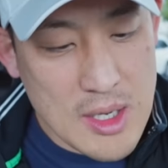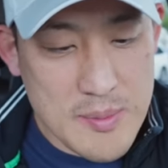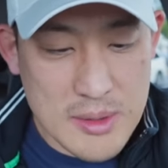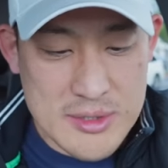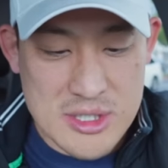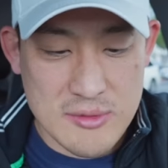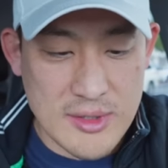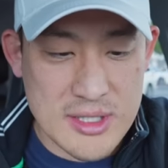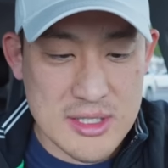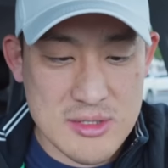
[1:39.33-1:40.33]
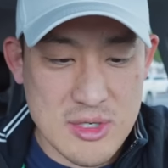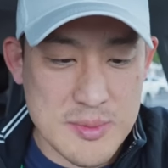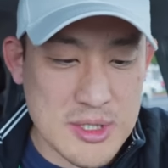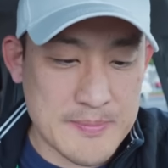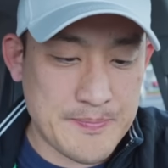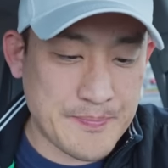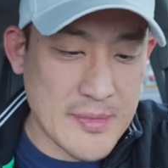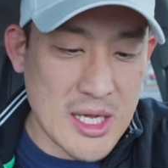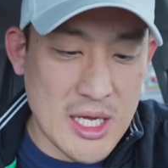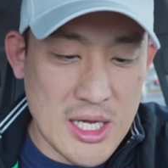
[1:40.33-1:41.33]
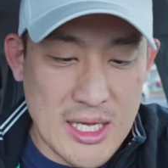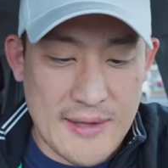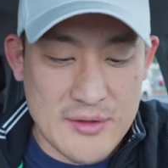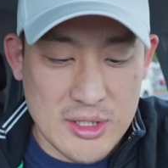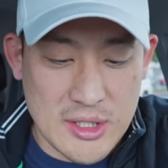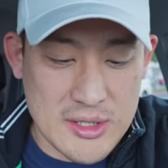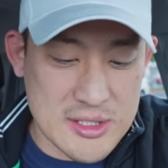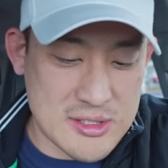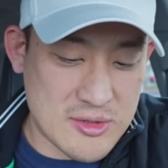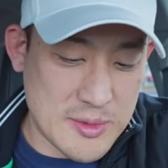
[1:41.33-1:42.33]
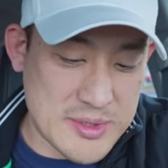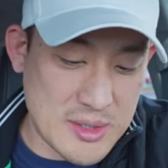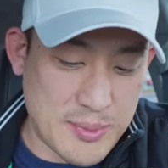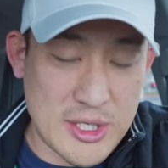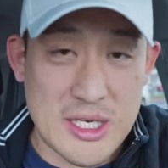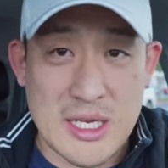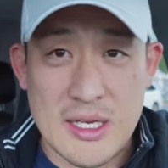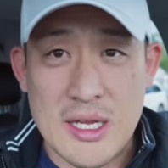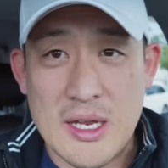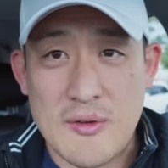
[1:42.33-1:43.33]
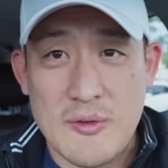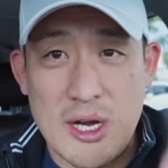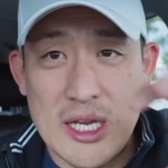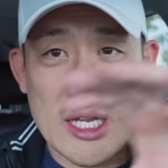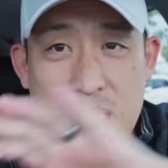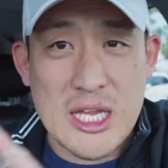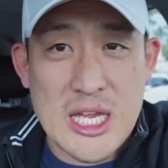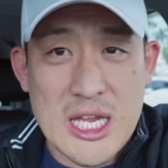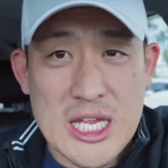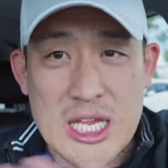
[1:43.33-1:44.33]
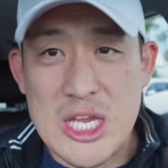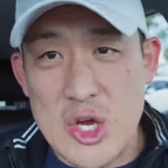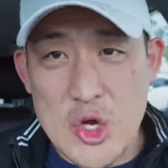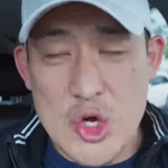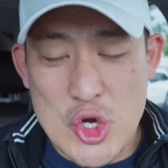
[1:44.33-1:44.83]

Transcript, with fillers: I probably should have read the description. I'll have to look at the description and put it in right here.